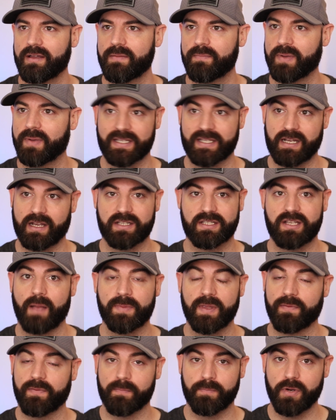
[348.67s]
But it's not going to stop
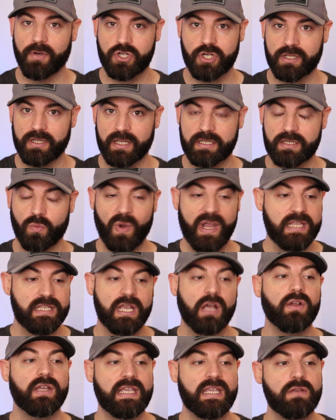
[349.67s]
them from pushing this. Wait
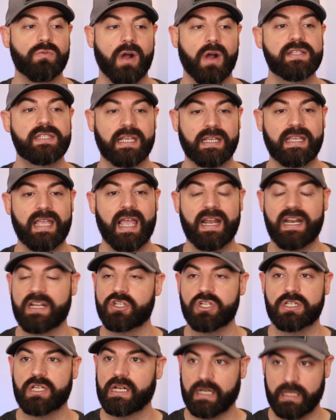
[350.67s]
till he runs again. It's
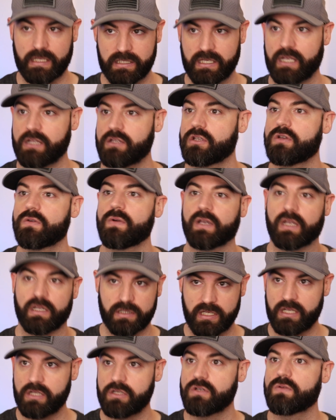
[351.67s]
just going to continue and
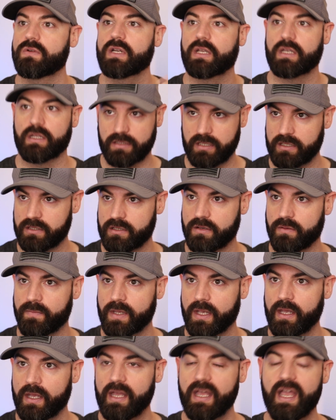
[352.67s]
continue and continue.
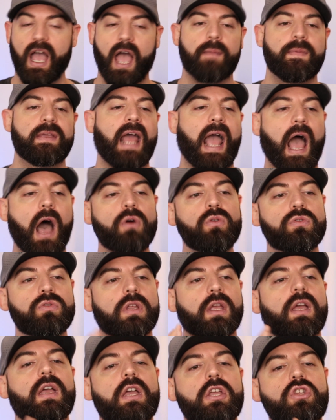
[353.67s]
I mean, how
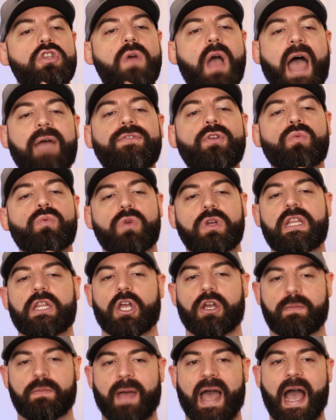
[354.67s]
you have to really
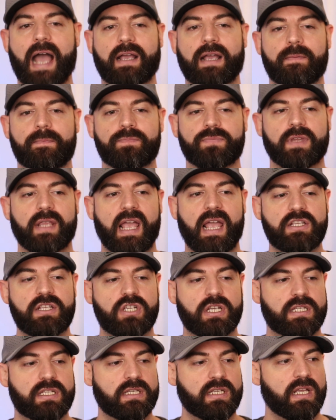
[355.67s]
look back and
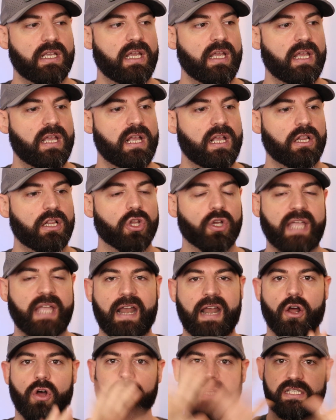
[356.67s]
just look at
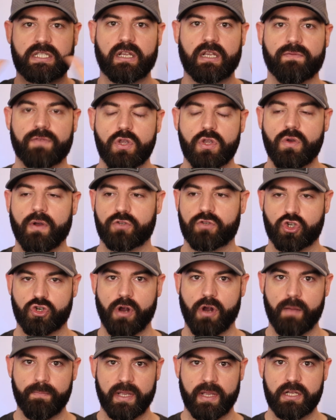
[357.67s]
a holistic view of
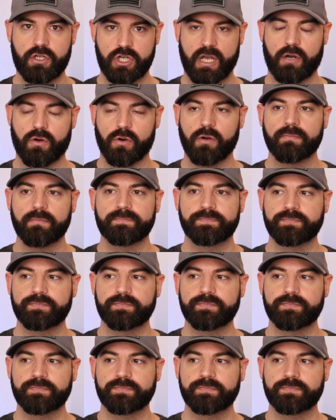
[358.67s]
Trump in general.